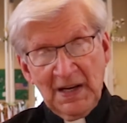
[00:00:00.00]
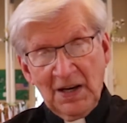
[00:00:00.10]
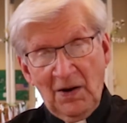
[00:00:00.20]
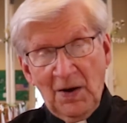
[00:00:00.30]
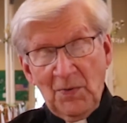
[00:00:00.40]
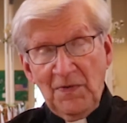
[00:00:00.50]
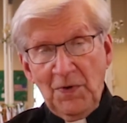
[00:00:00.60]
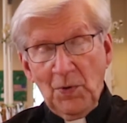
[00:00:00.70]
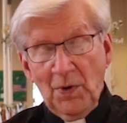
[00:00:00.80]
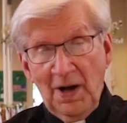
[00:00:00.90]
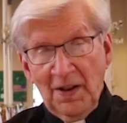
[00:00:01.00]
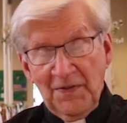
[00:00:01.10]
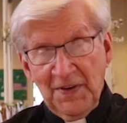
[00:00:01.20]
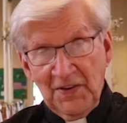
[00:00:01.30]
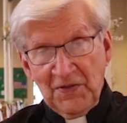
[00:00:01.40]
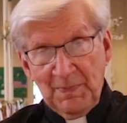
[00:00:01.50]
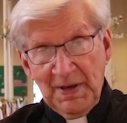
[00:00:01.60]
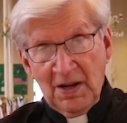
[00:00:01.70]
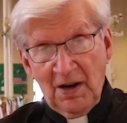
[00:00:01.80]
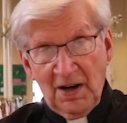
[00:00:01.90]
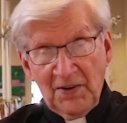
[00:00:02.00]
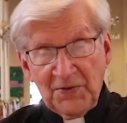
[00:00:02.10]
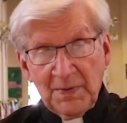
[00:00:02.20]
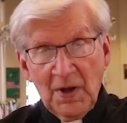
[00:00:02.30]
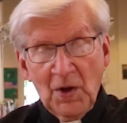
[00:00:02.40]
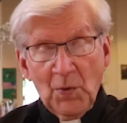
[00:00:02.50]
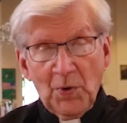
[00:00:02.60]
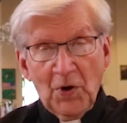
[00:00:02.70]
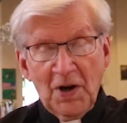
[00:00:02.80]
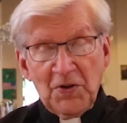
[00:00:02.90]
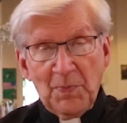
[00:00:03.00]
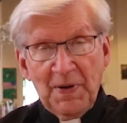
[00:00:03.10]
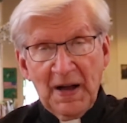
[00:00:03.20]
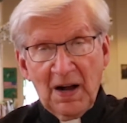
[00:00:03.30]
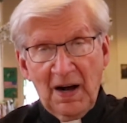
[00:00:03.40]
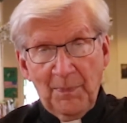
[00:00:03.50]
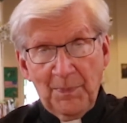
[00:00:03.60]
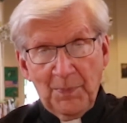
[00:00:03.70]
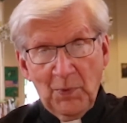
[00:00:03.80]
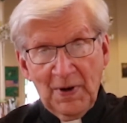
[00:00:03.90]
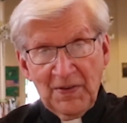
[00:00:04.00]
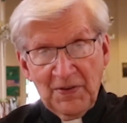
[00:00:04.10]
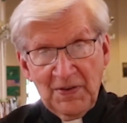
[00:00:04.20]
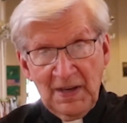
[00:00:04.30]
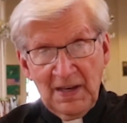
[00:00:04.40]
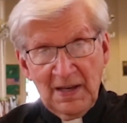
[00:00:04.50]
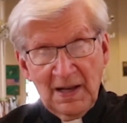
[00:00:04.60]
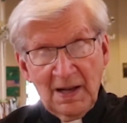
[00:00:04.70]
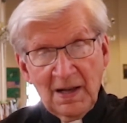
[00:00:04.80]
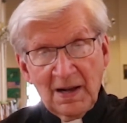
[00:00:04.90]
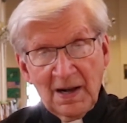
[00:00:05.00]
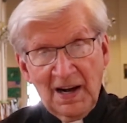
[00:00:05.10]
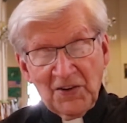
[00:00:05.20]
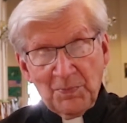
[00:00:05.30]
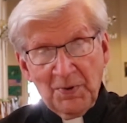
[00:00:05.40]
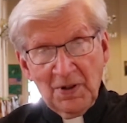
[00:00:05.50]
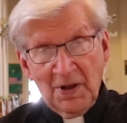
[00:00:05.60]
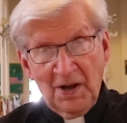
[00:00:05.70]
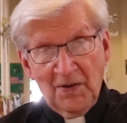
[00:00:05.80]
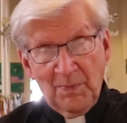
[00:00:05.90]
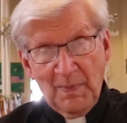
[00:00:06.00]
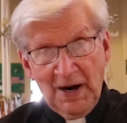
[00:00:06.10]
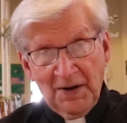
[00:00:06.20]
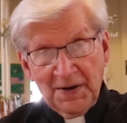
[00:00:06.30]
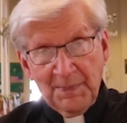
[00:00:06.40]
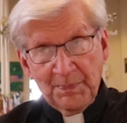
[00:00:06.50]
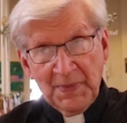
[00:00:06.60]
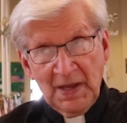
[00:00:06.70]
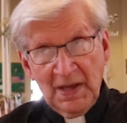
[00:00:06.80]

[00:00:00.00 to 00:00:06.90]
Now I review all of this because we're going to pick up with the Gospel of Mark.